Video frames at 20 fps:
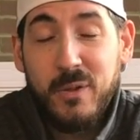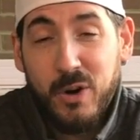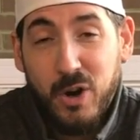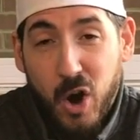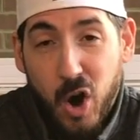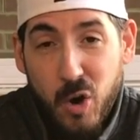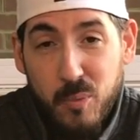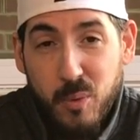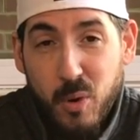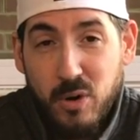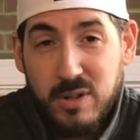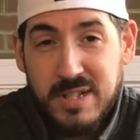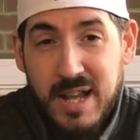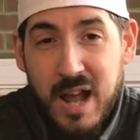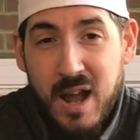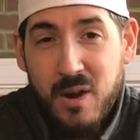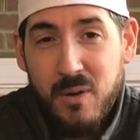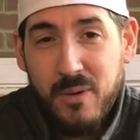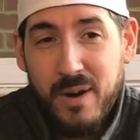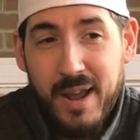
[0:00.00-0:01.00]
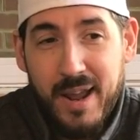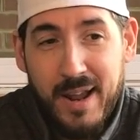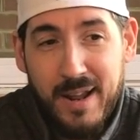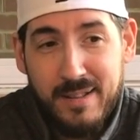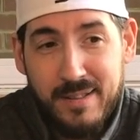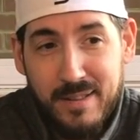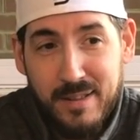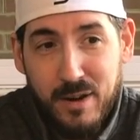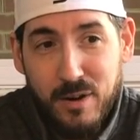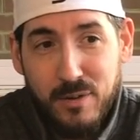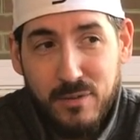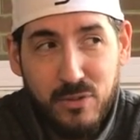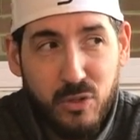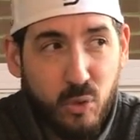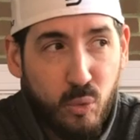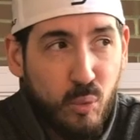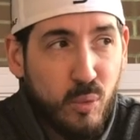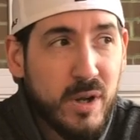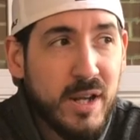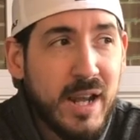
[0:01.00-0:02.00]
their car broke down, and their
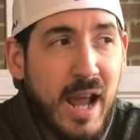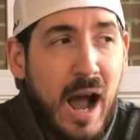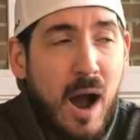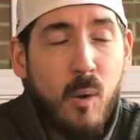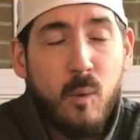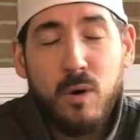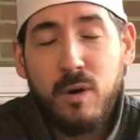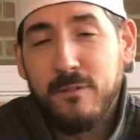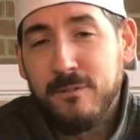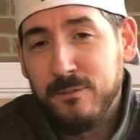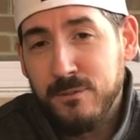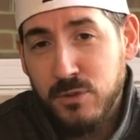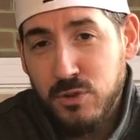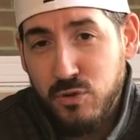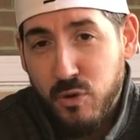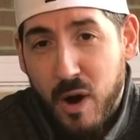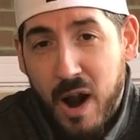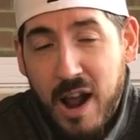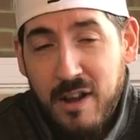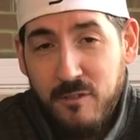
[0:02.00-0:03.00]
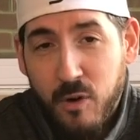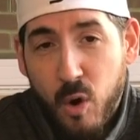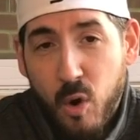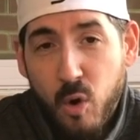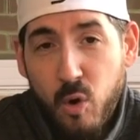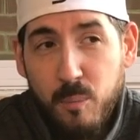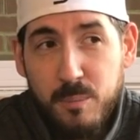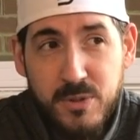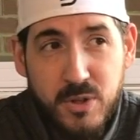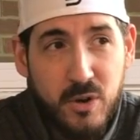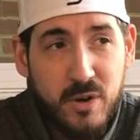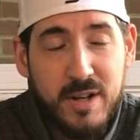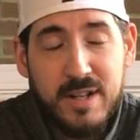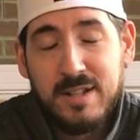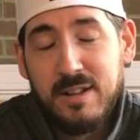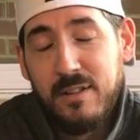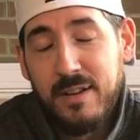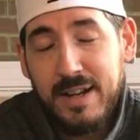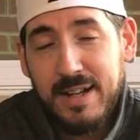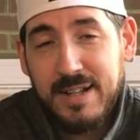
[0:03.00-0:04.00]
3-hour drive home turned
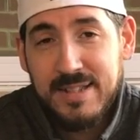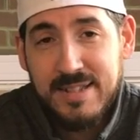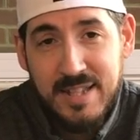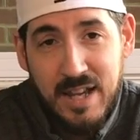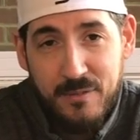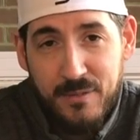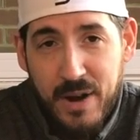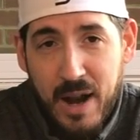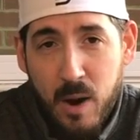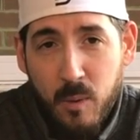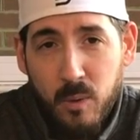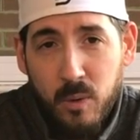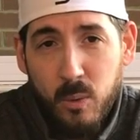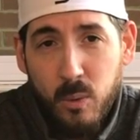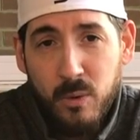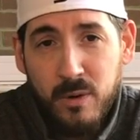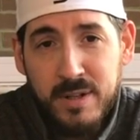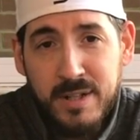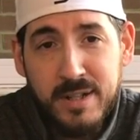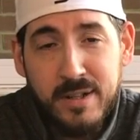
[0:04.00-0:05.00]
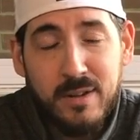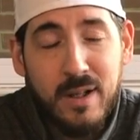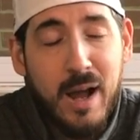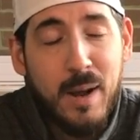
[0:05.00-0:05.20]
into like a 7-hour ordeal.